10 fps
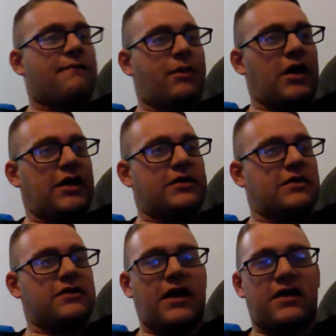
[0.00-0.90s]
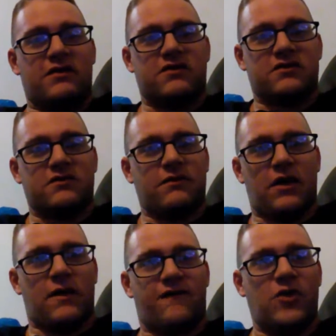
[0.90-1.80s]
But they
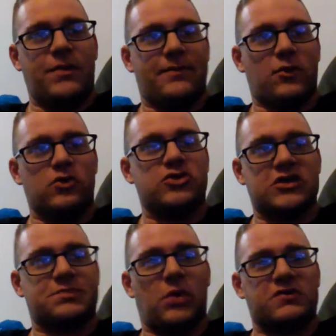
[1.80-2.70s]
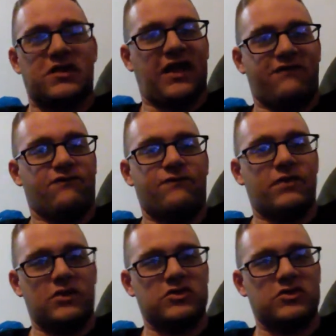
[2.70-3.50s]
there are a few people who just posted like you